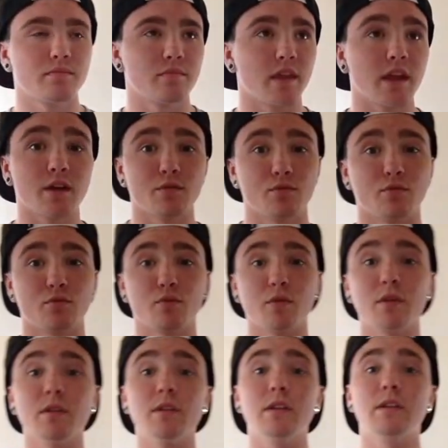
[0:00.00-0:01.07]
They have
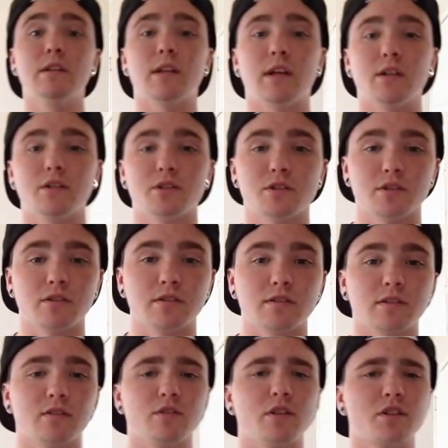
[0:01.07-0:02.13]
really nice shirts,
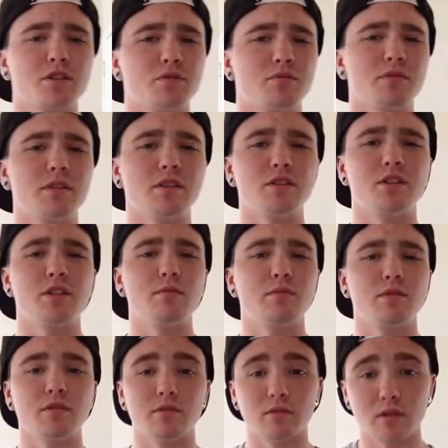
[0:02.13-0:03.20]
and they're actually really cheap
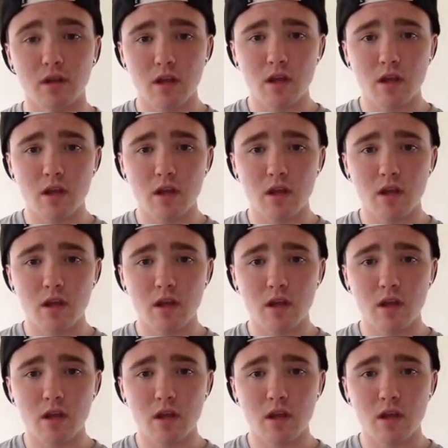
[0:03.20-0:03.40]
too.